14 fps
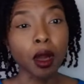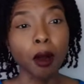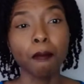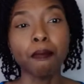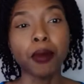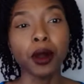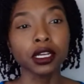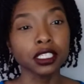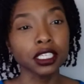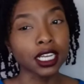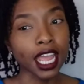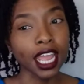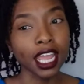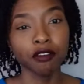book
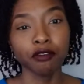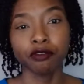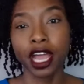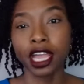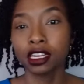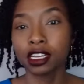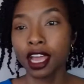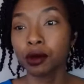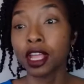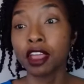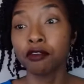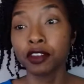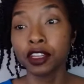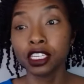today to find out
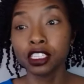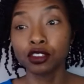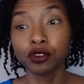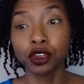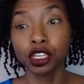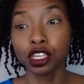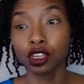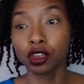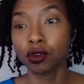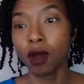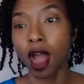if it is for you.